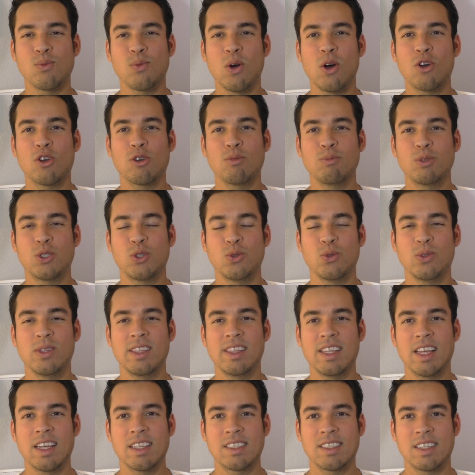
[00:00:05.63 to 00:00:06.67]
Welcome to
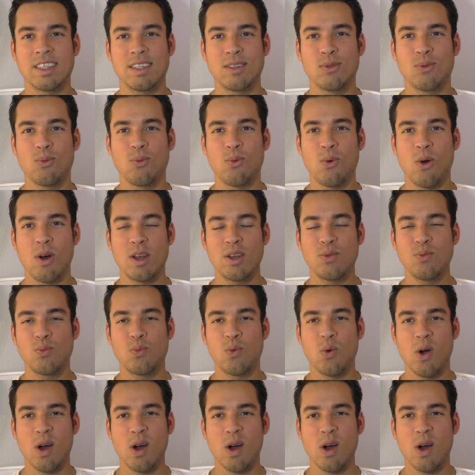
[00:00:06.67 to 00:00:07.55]
lesson one,